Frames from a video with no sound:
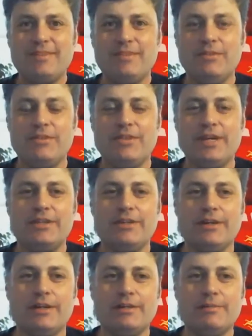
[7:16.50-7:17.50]
Well, thank
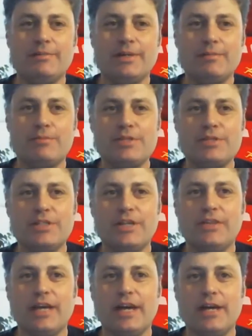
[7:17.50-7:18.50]
you. I, I
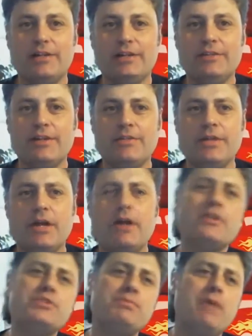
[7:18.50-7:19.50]
appreciate that. And they
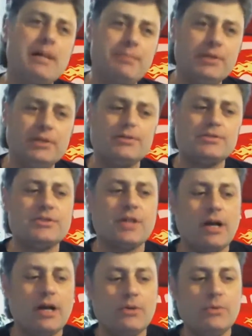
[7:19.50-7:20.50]
aren't as popular as the
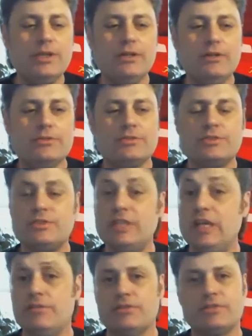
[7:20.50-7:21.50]
Hot Wheels, and
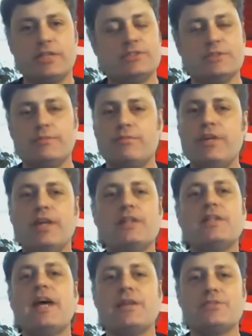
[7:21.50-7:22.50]
Steve has got some
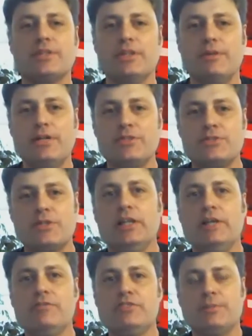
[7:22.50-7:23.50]
fantastic donations. I
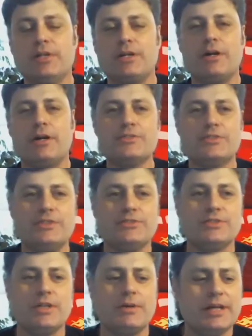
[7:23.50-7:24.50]
love some of the cars that
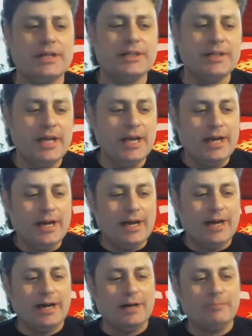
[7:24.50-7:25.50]
he's donated. yeah.
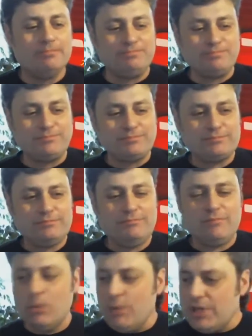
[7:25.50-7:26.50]
um,
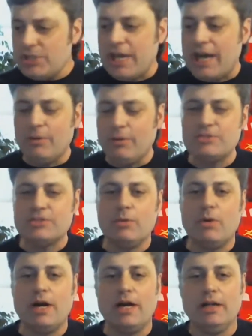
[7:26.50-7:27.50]
and we chat once in
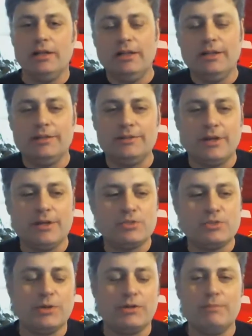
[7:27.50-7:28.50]
a while on, um, on
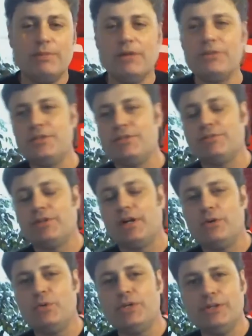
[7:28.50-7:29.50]
Twitter about the different
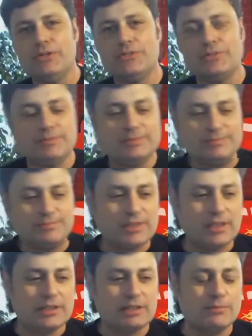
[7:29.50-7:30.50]
Hot Wheels and
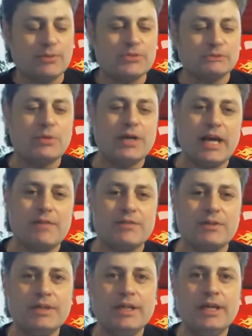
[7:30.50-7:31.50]
collectibles and what
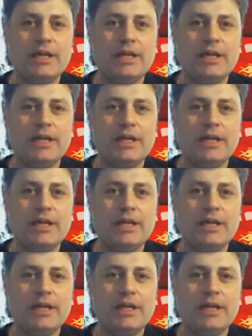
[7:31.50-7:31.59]
have you.